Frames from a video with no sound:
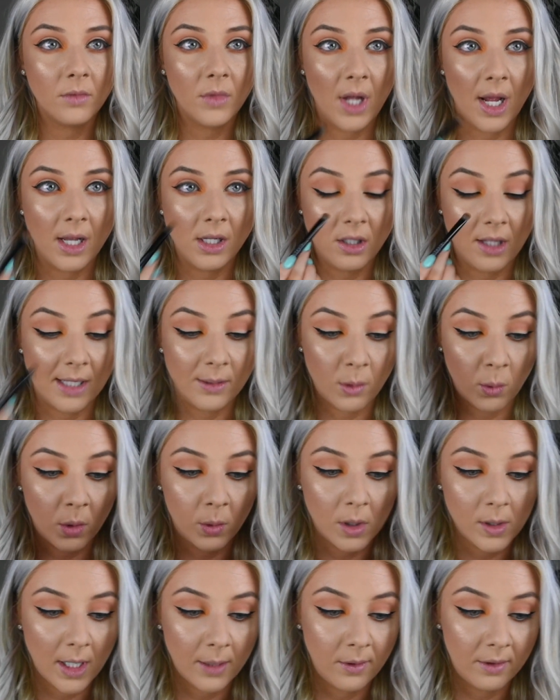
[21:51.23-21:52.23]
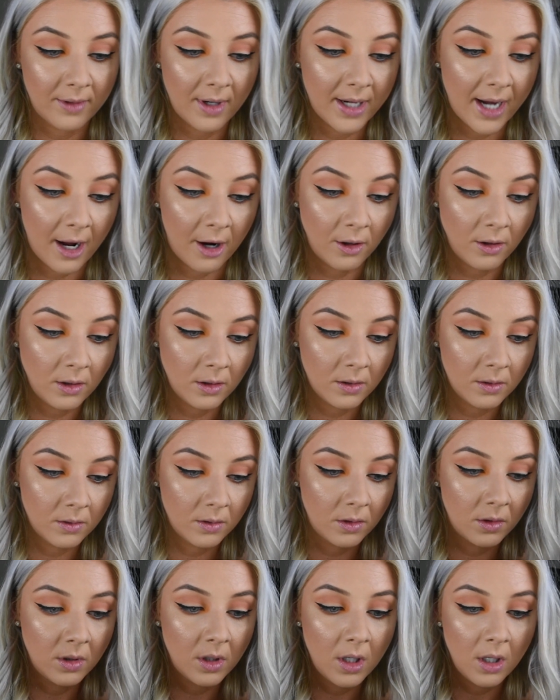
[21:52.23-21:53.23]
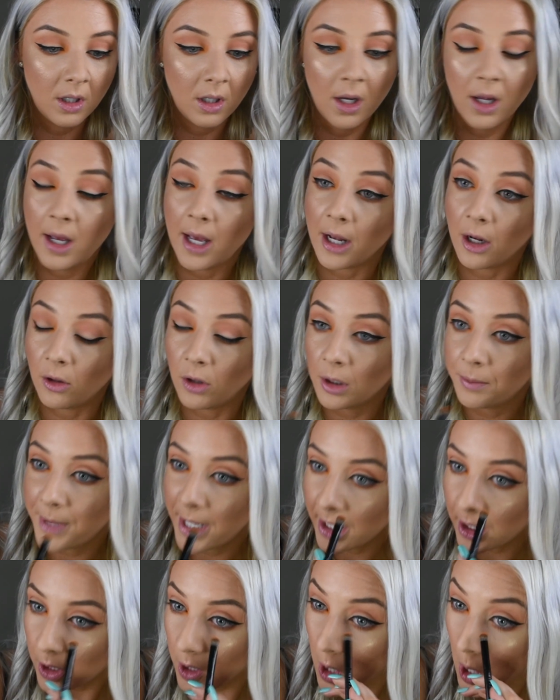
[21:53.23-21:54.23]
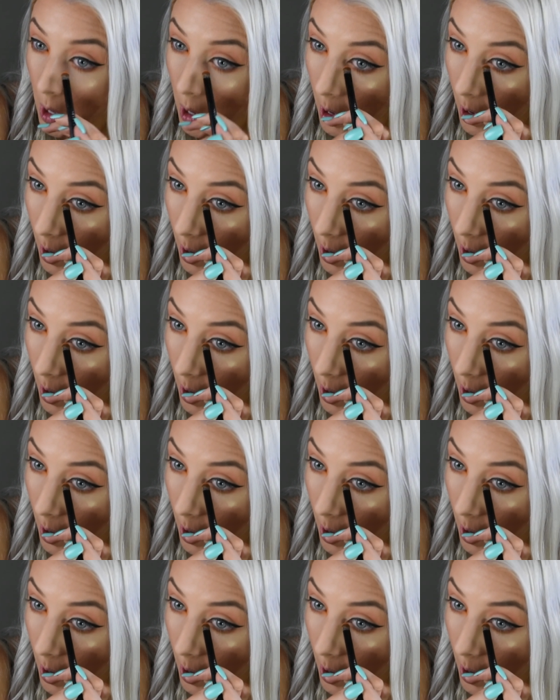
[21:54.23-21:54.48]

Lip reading: Okay, so that's what we're working with right now. It'll look better.